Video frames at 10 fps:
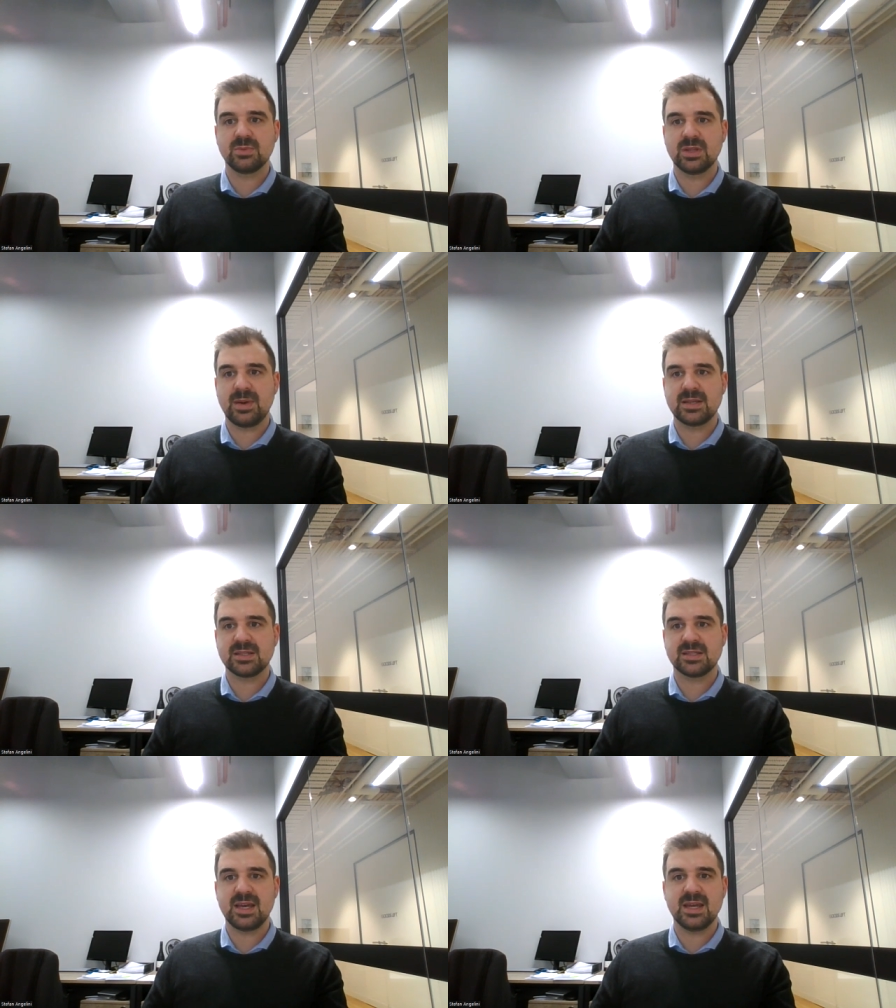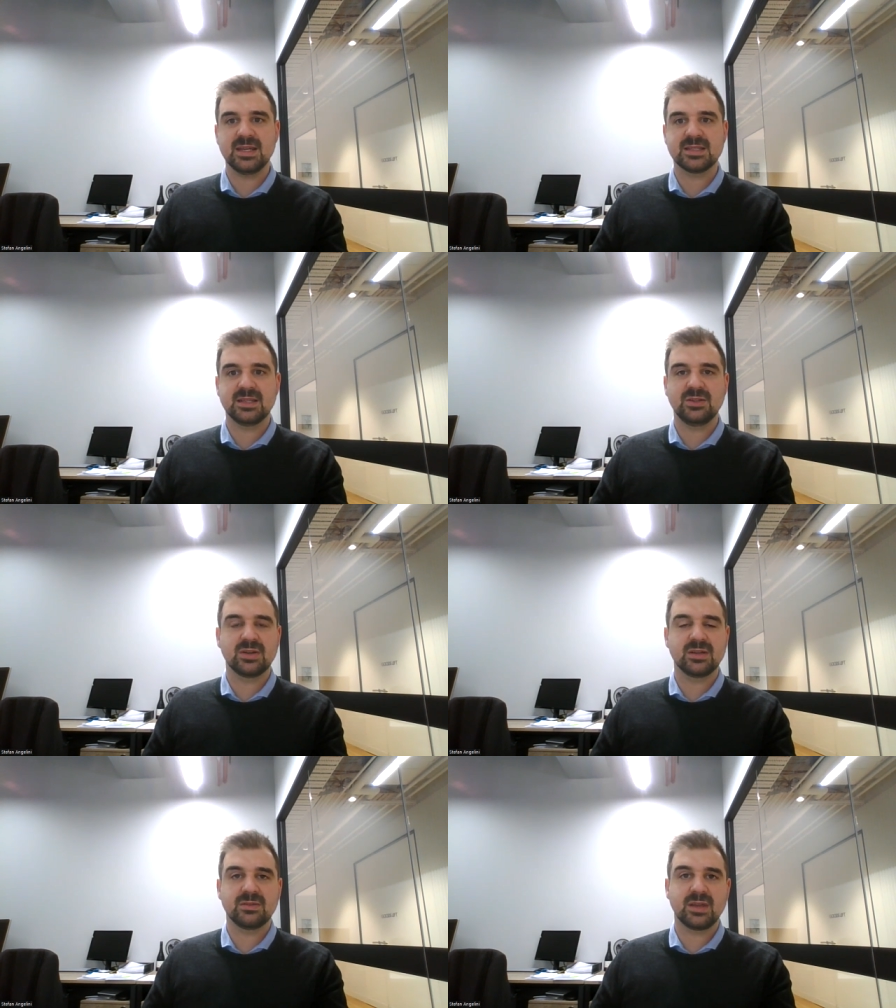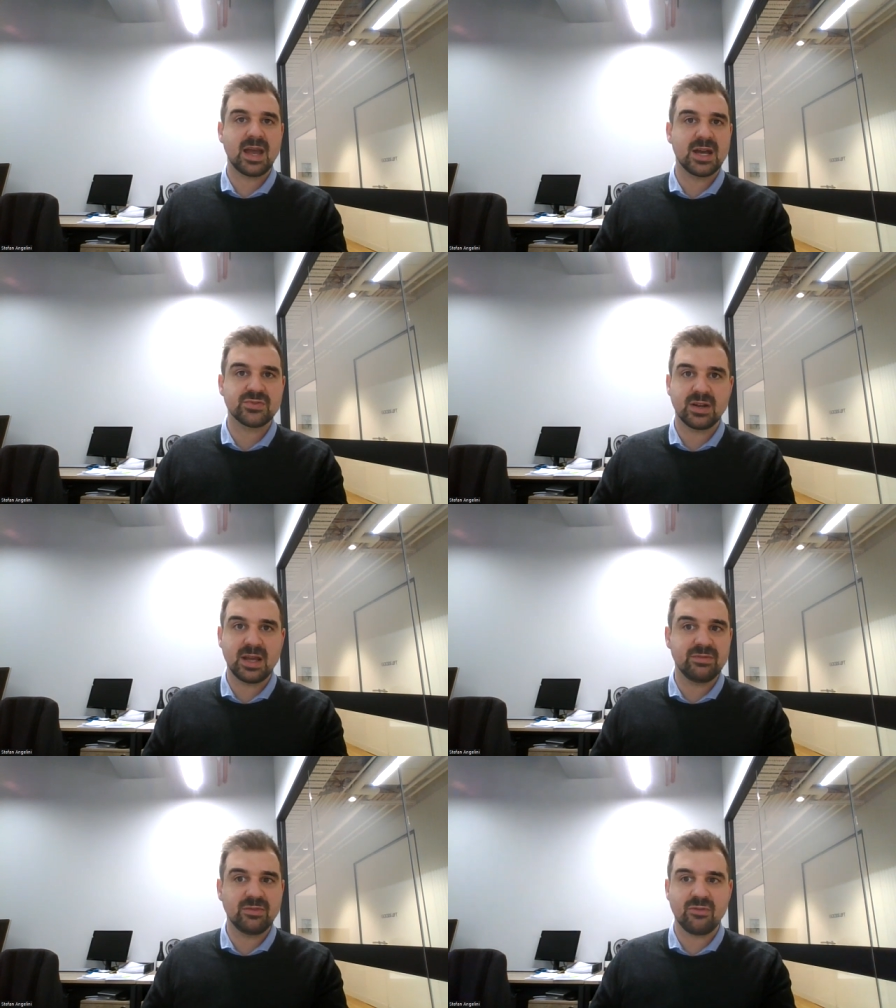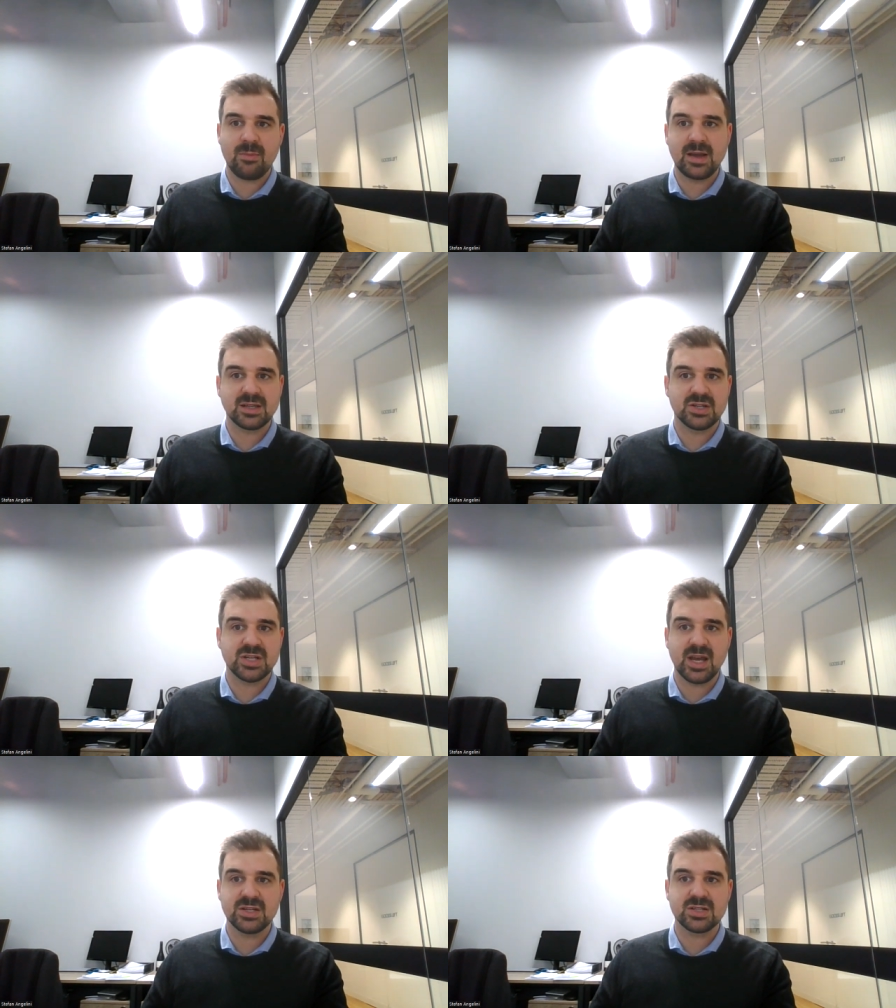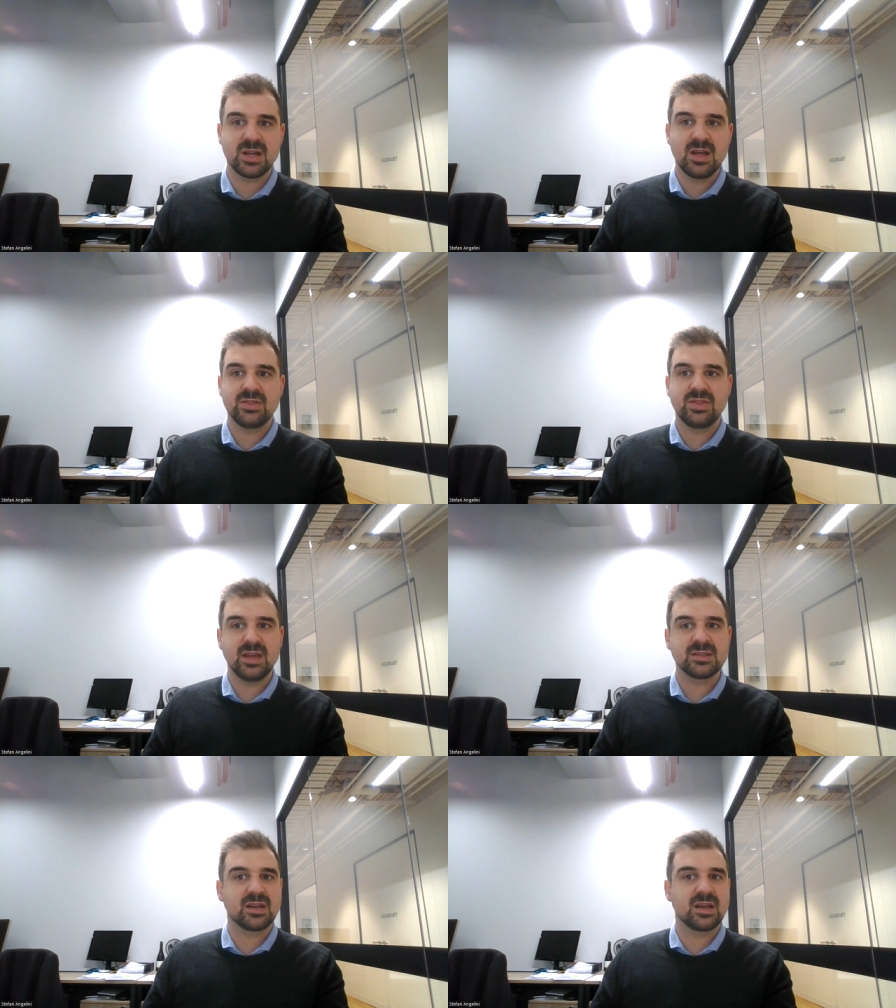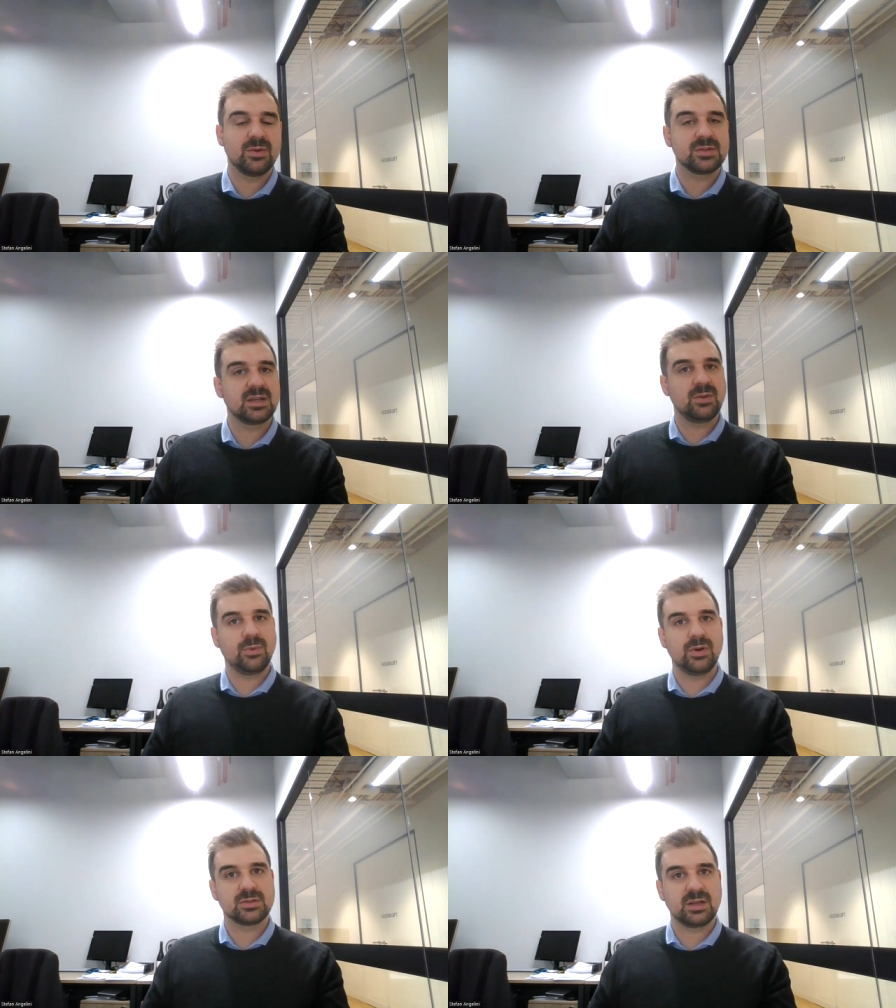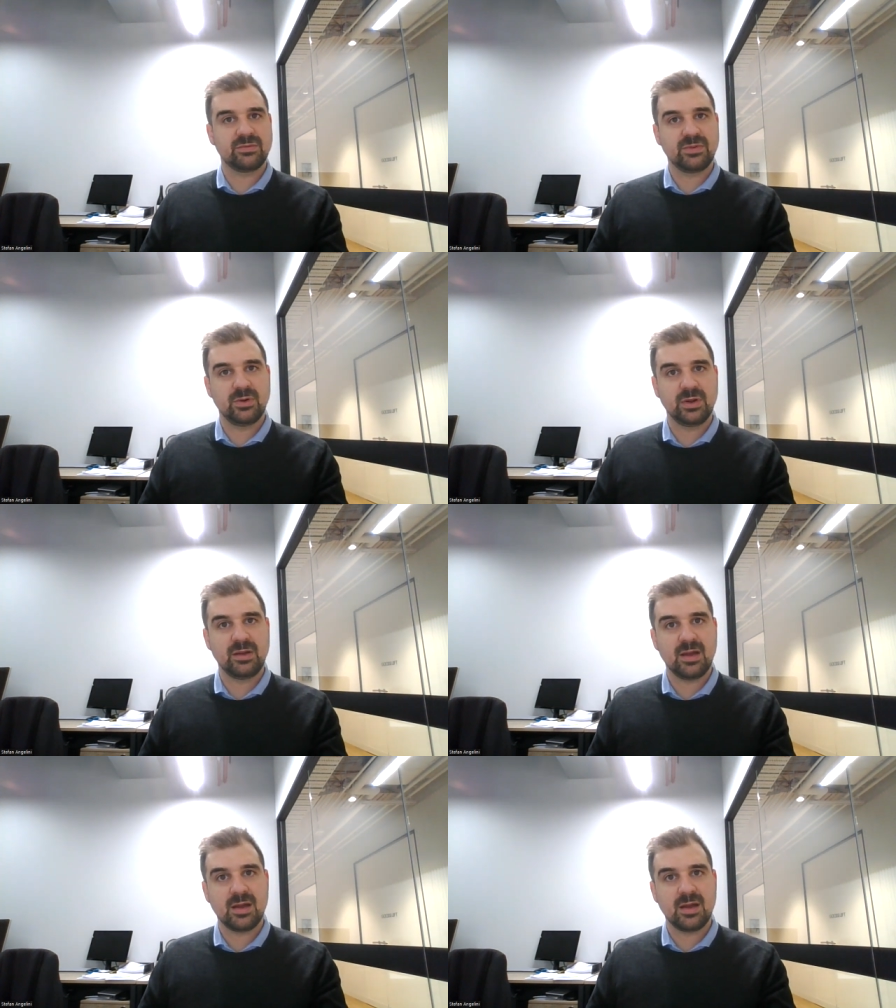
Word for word: And what they're basically saying is that look, the cash rate, even if it remains unchanged, things are going to get worse. They feel